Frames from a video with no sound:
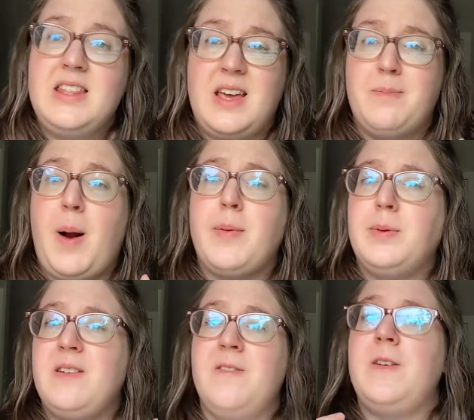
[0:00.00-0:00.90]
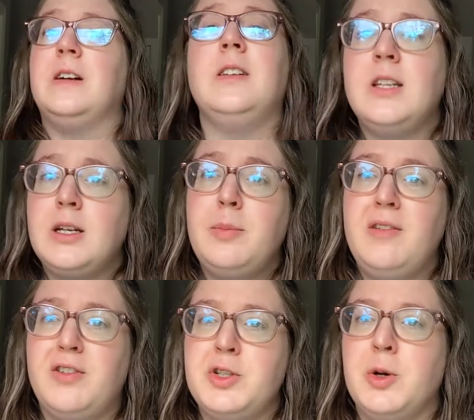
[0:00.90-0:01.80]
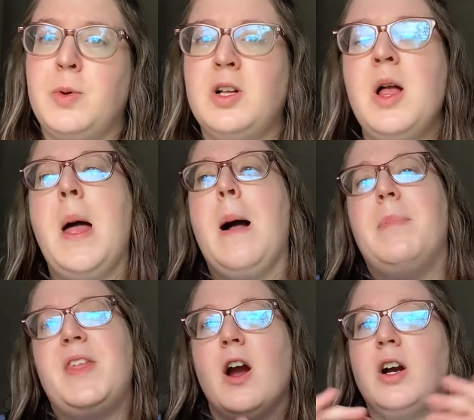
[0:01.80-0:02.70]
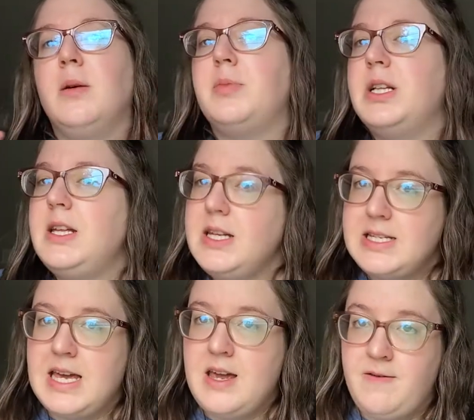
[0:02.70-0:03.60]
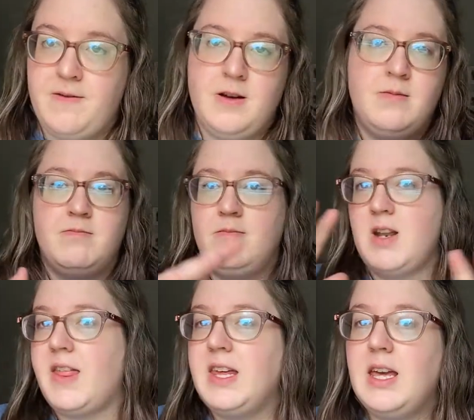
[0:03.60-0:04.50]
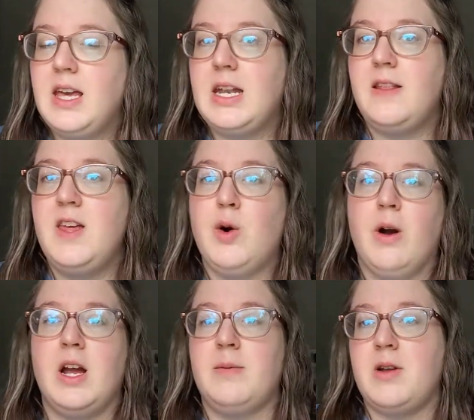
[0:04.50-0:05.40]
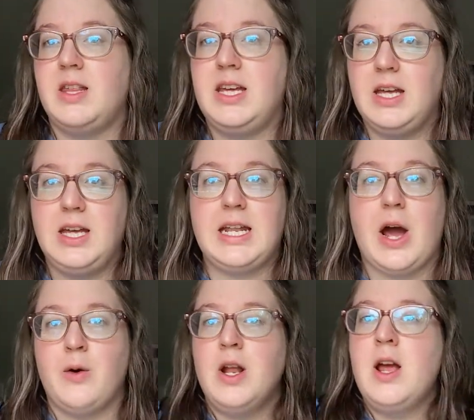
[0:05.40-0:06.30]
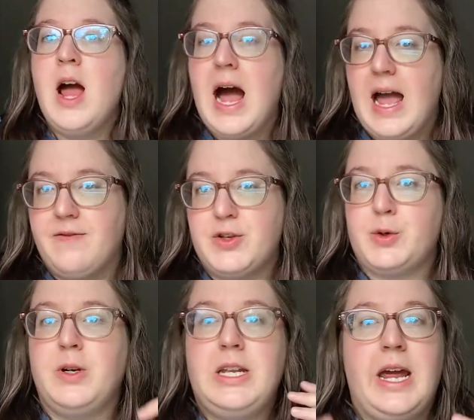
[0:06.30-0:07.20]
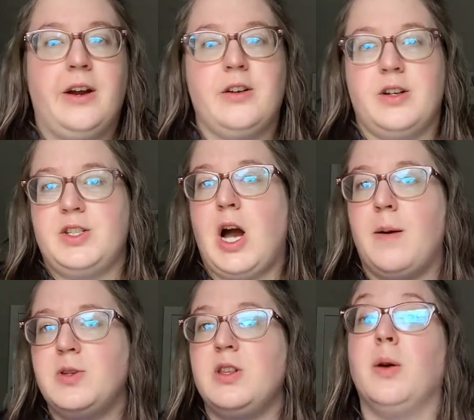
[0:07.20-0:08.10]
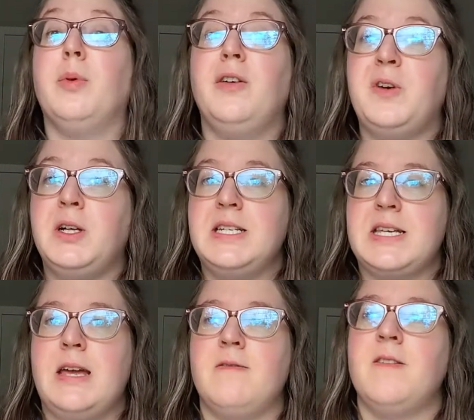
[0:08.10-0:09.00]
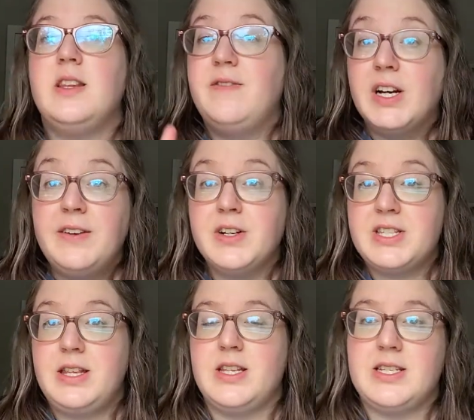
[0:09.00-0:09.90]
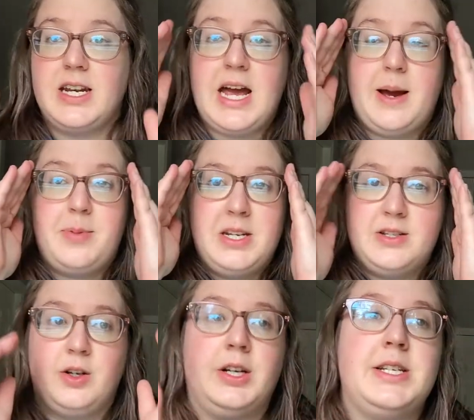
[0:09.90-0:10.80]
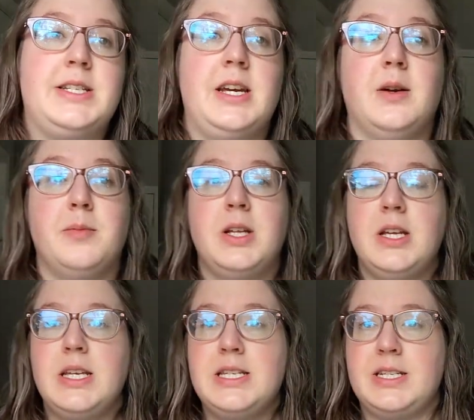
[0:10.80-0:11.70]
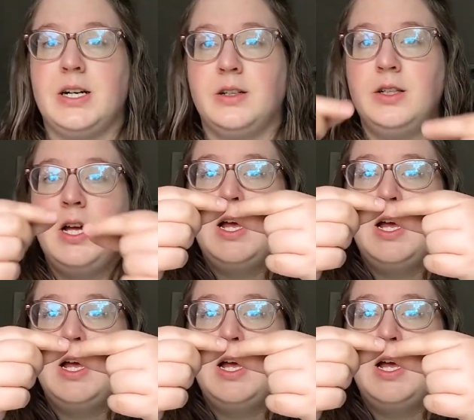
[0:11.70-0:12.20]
they probably feel a little bit vulnerable, but they are completely safe. Nothing can get in the aquarium, nothing can get out. I have the screen anchored on top, so they're perfectly safe. The very first thing that's gonna happen is they're gonna stay completely still,